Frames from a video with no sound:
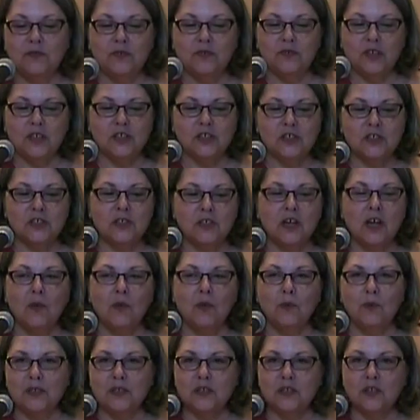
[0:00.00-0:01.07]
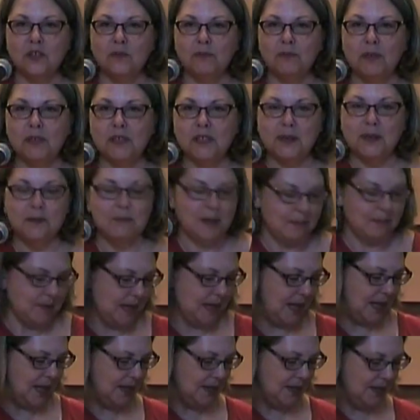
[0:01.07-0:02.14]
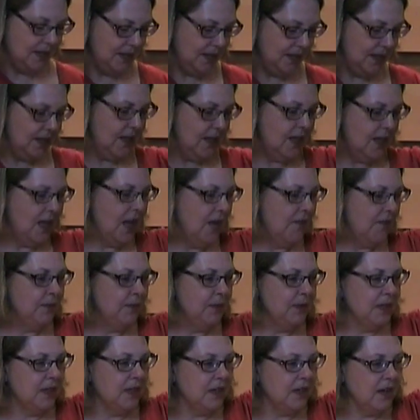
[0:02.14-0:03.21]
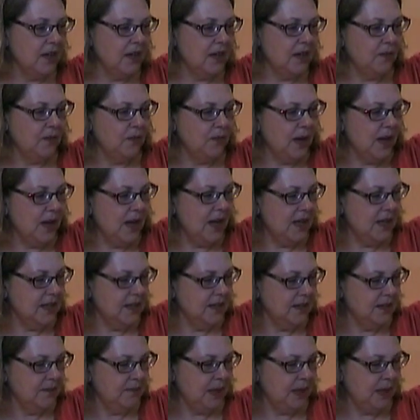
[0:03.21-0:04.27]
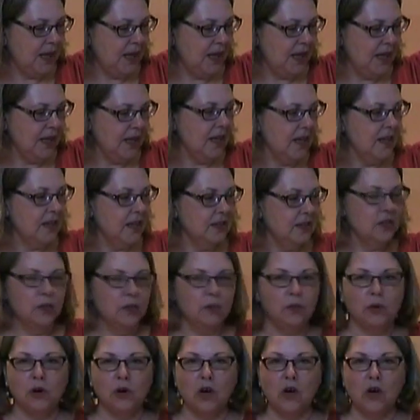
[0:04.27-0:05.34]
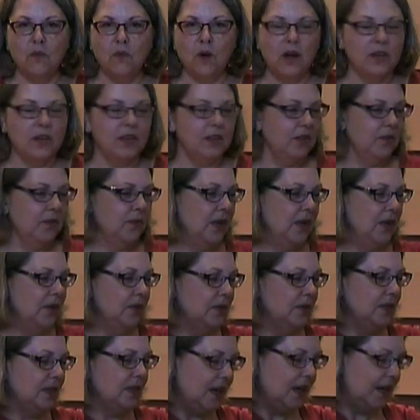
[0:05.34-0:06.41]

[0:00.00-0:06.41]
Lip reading: refreshed, I went and picked up my bag. Everybody got a red bag, so we're all walking around with